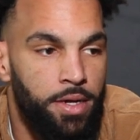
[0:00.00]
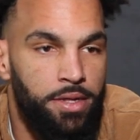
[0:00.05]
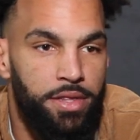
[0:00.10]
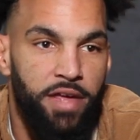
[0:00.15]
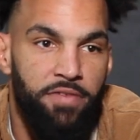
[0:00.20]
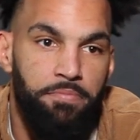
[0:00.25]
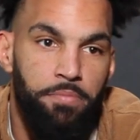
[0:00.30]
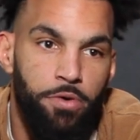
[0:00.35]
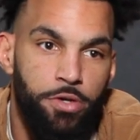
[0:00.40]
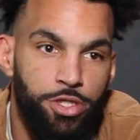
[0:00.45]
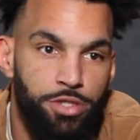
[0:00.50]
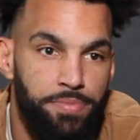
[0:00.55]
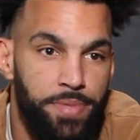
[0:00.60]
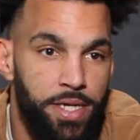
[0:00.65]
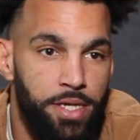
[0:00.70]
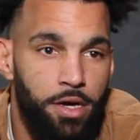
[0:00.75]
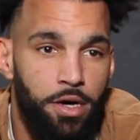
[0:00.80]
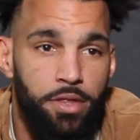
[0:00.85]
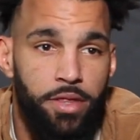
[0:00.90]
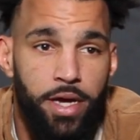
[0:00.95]
They've pushed me
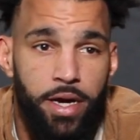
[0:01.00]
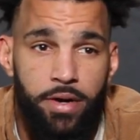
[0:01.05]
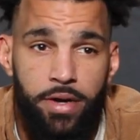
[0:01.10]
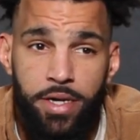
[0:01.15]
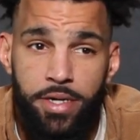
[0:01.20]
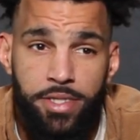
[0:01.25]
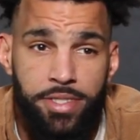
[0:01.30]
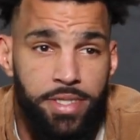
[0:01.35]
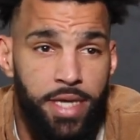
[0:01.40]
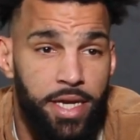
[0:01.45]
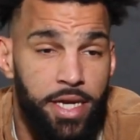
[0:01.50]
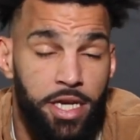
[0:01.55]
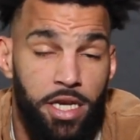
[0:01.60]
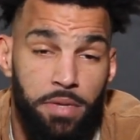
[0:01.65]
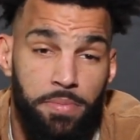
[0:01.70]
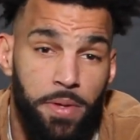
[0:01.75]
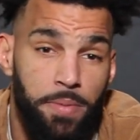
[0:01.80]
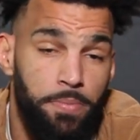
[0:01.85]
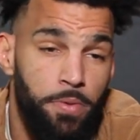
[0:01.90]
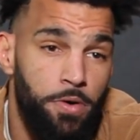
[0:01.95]
in all the areas I need
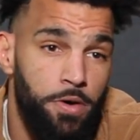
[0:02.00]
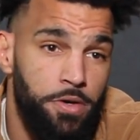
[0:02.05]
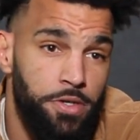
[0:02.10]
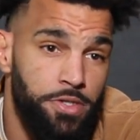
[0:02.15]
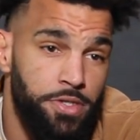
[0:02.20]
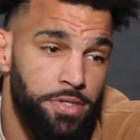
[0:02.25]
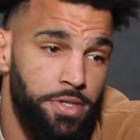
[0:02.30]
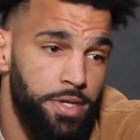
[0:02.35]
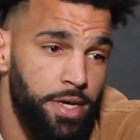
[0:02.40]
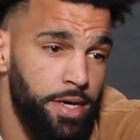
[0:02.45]
to be pushed,